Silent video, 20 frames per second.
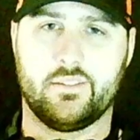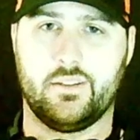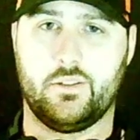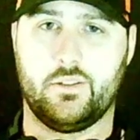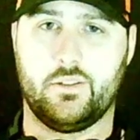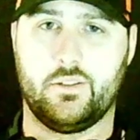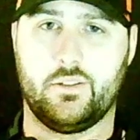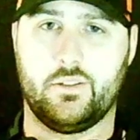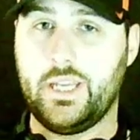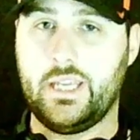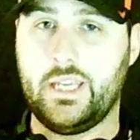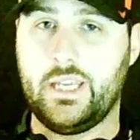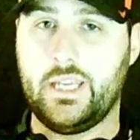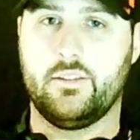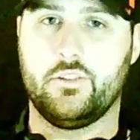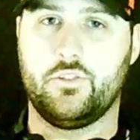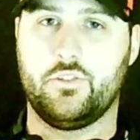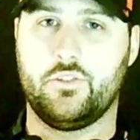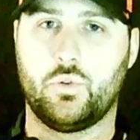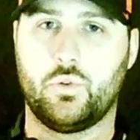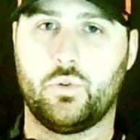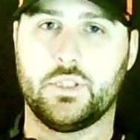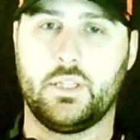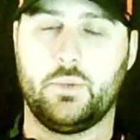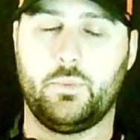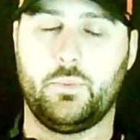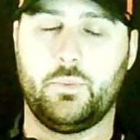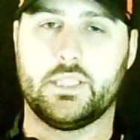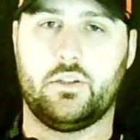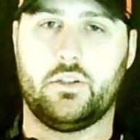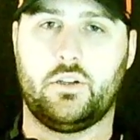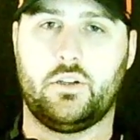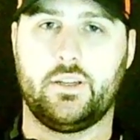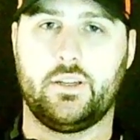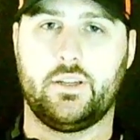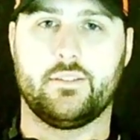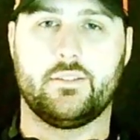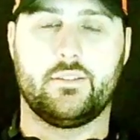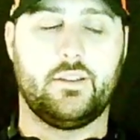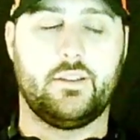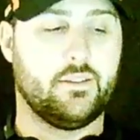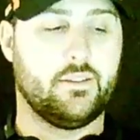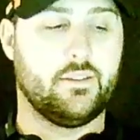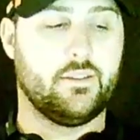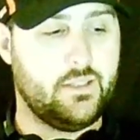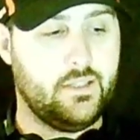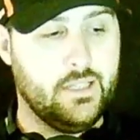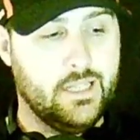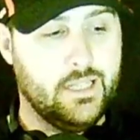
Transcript: Do we get the Georgia that we saw against Tennessee,